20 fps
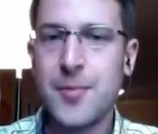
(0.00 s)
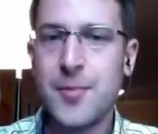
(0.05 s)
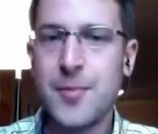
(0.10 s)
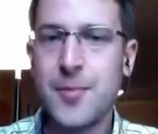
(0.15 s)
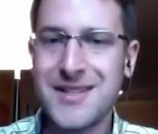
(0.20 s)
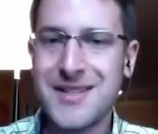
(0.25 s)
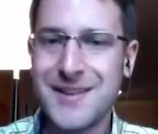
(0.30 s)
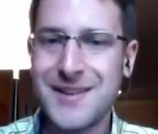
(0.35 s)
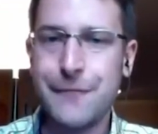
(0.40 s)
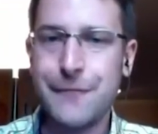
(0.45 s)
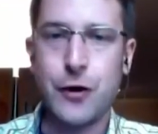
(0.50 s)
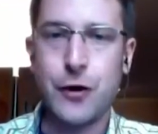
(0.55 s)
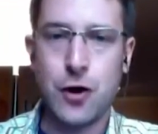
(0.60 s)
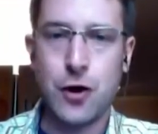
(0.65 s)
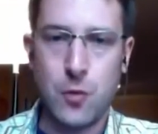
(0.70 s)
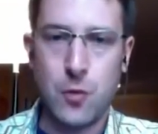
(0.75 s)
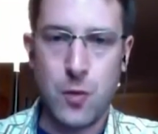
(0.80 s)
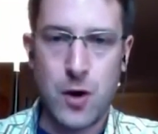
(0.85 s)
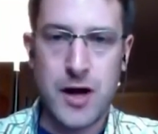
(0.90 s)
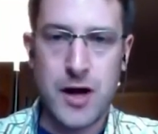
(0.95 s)
but a
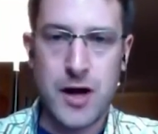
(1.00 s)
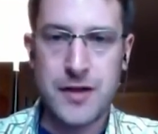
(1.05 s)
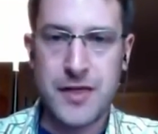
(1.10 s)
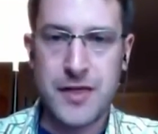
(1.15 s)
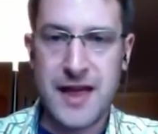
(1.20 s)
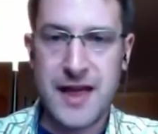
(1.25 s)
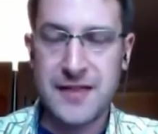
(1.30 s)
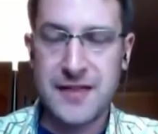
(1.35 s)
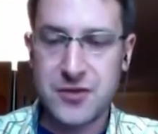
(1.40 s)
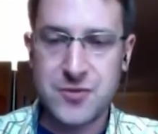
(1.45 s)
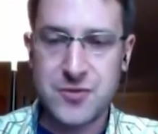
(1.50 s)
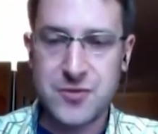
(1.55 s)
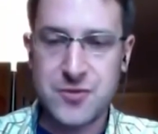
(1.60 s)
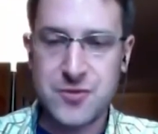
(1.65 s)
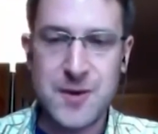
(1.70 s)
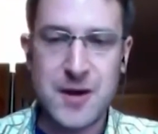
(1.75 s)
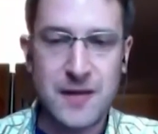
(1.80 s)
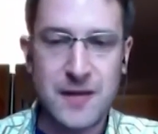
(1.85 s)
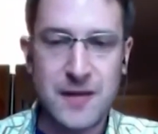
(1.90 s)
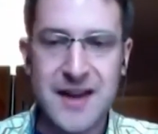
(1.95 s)
difficult one that there's
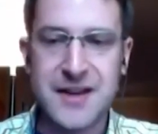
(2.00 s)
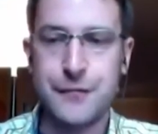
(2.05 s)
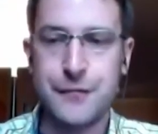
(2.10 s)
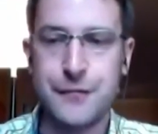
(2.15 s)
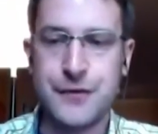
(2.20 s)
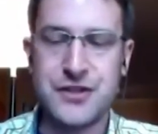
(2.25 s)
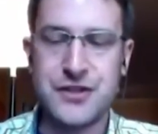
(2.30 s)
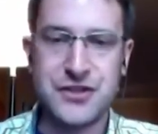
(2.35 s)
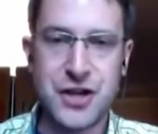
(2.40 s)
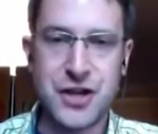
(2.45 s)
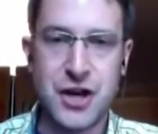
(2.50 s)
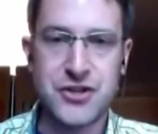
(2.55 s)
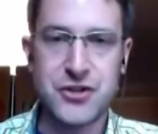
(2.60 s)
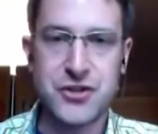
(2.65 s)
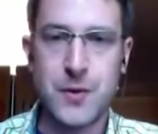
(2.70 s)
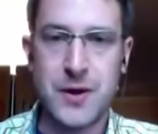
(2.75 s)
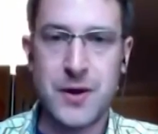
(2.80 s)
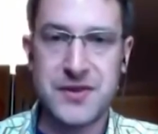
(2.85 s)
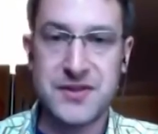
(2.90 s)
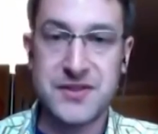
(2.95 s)
been a lot of different
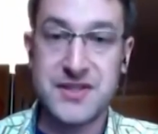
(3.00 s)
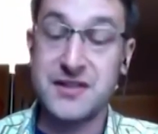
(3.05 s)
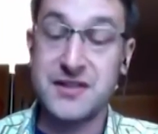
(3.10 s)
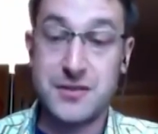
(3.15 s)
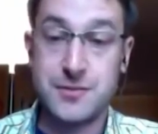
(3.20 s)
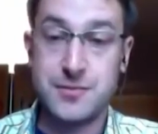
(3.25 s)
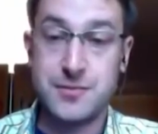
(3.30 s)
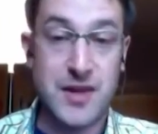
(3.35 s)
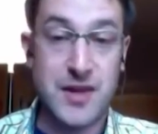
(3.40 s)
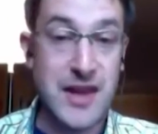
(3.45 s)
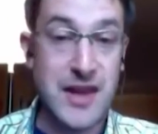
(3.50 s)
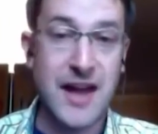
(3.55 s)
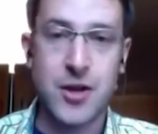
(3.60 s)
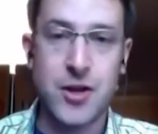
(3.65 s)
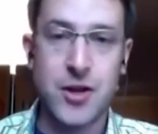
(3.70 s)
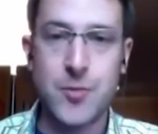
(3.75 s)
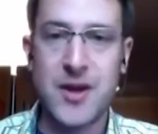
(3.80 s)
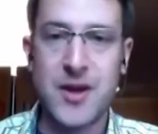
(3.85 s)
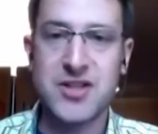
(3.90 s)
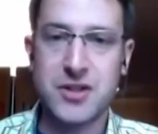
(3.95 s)
discussion with since the
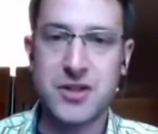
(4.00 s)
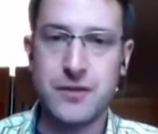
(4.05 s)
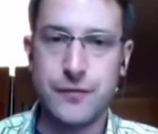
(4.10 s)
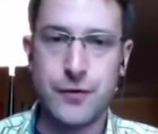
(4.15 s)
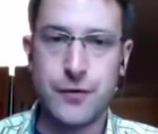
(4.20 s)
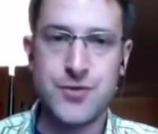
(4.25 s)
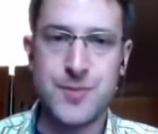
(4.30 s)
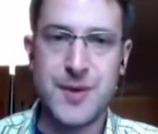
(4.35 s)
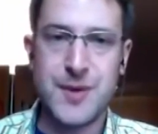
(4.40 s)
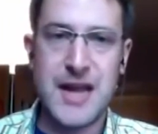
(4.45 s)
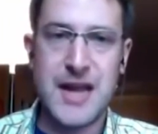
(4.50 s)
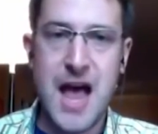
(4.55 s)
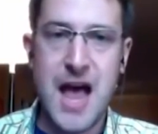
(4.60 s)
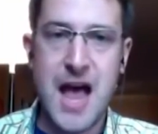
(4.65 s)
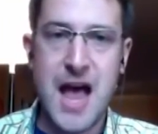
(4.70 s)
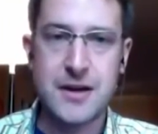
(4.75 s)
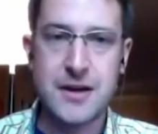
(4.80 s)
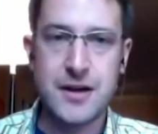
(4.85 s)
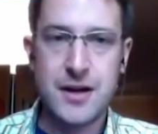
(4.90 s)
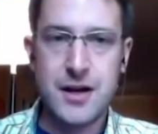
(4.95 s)
occupation first
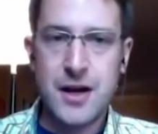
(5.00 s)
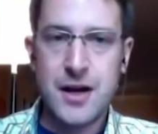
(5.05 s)
began.